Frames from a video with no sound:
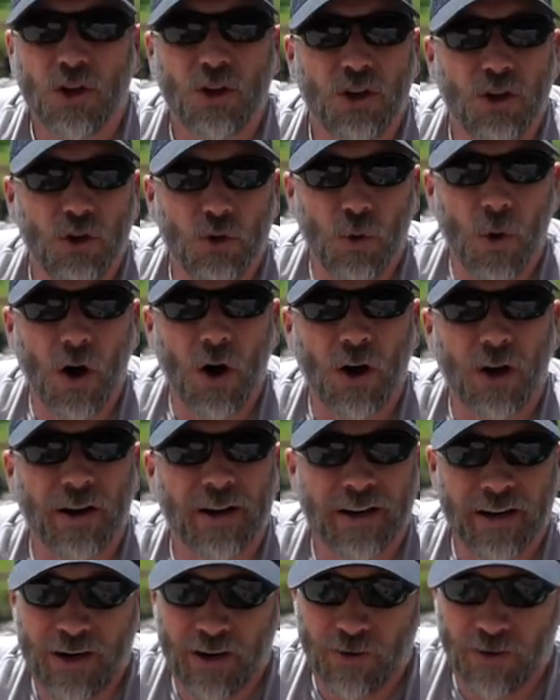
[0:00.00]
you are in
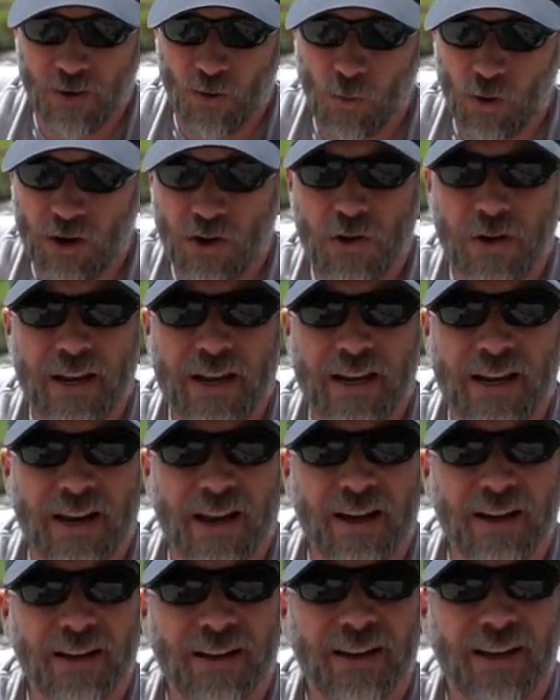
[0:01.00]
an area where you
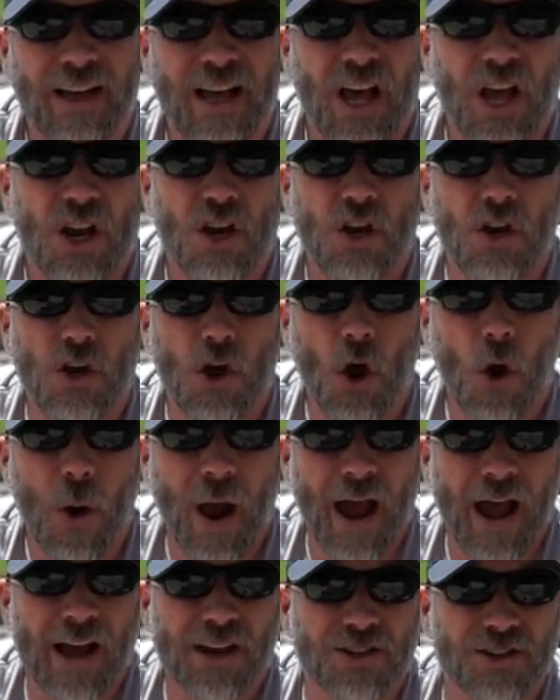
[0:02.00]
need no
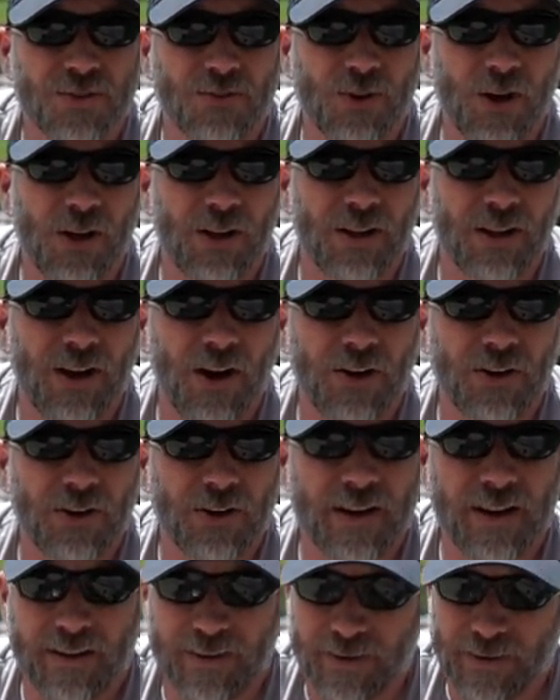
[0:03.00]
ash to fall
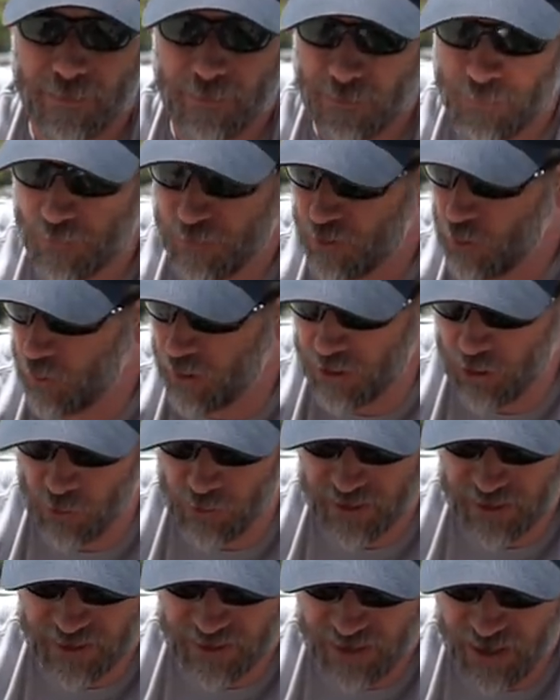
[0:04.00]
underneath it, you can
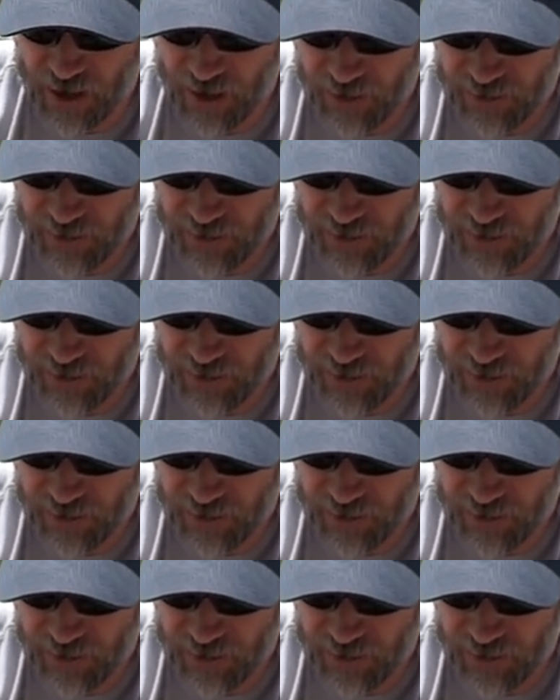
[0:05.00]
use this